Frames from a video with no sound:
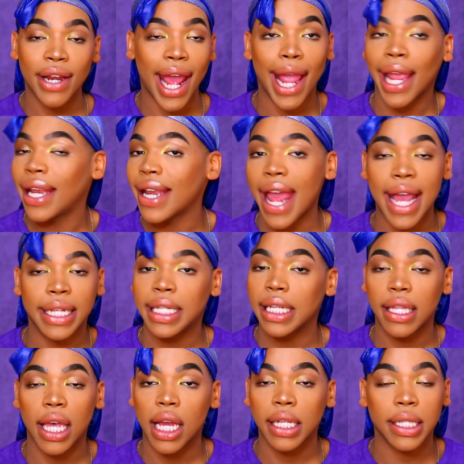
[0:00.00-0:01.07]
get nasty
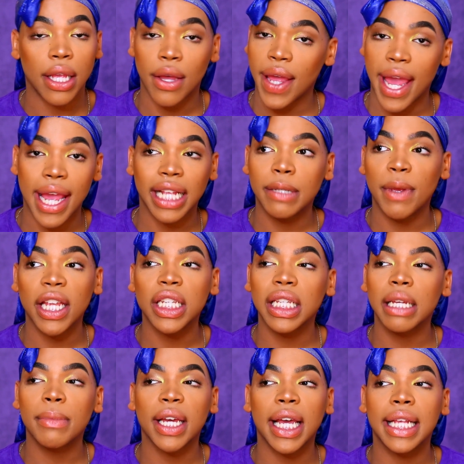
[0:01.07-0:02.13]
looks, okay?
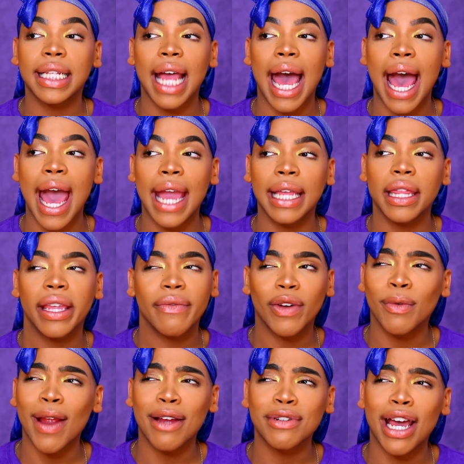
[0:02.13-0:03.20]
Especially because I live
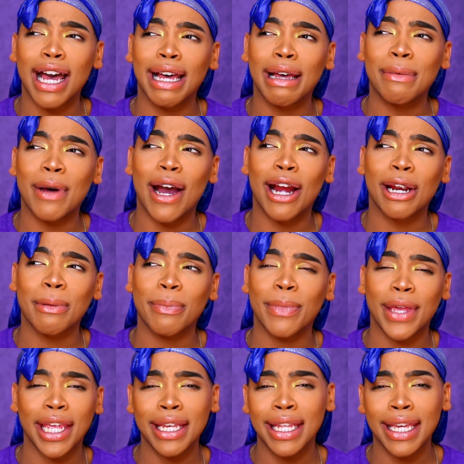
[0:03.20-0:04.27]
around
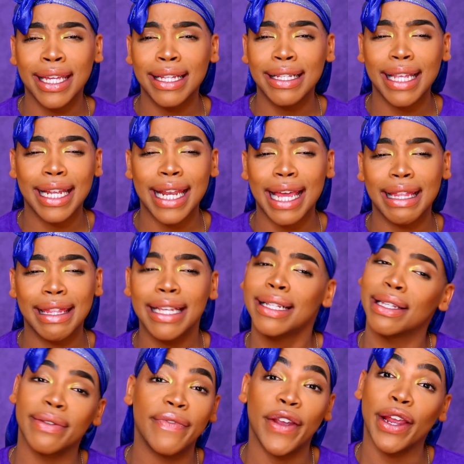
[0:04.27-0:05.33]
Armenians, and this
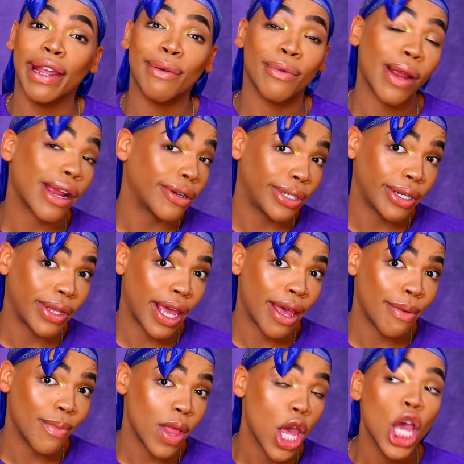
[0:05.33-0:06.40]
is very rare to
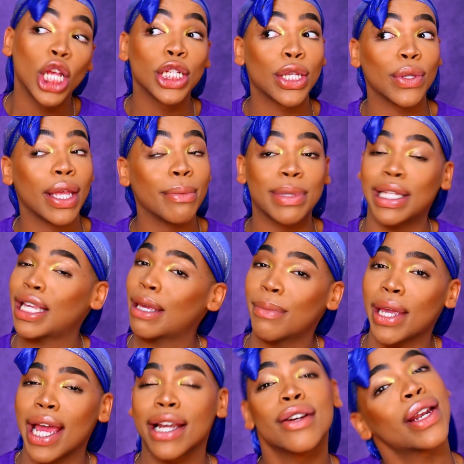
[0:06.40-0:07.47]
them. So them seeing
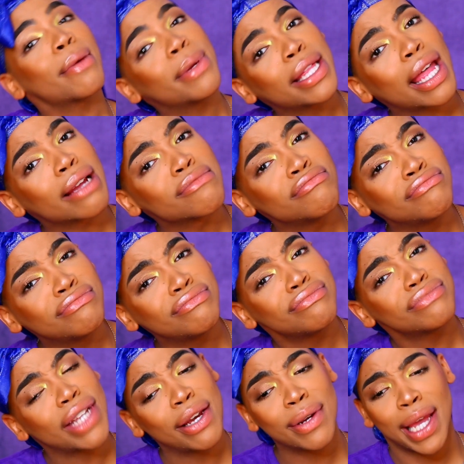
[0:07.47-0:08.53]
me, I know they'd be like,
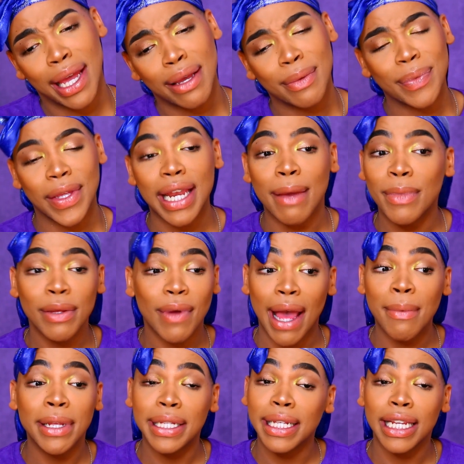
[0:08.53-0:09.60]
okay. And
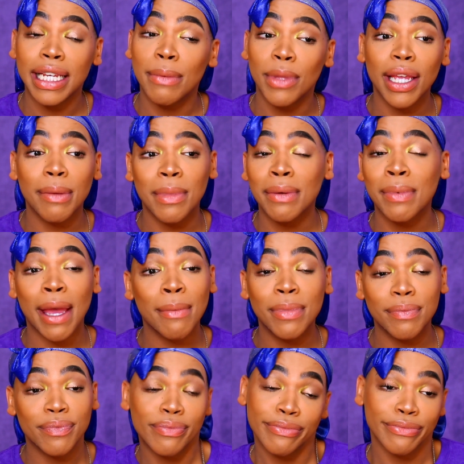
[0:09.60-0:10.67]
I be seeing them looking at
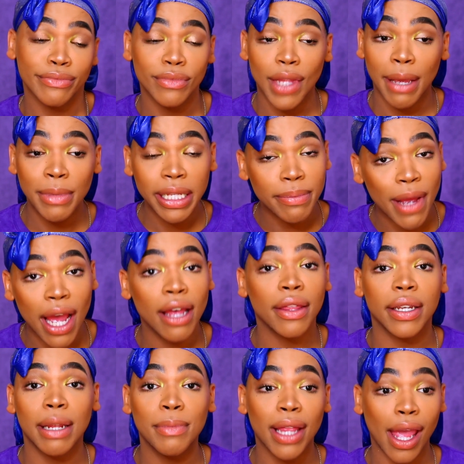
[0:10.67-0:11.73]
me, I be
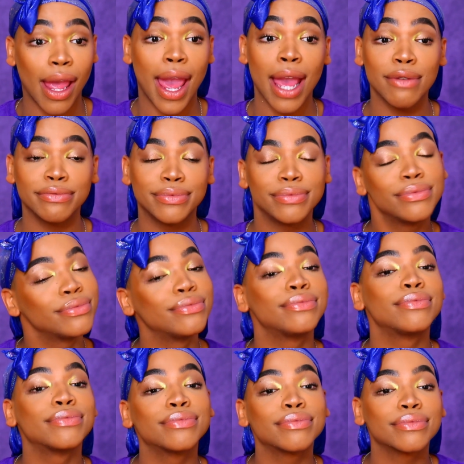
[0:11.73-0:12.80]
smiling. I'd be like, hey,
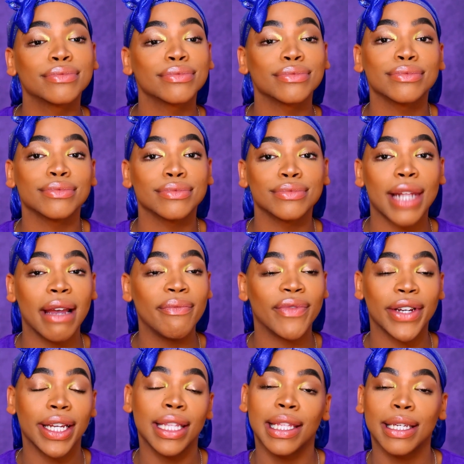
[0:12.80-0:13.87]
I'm
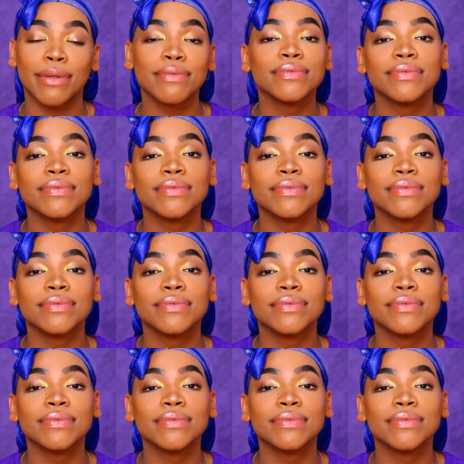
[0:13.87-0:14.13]
friendly.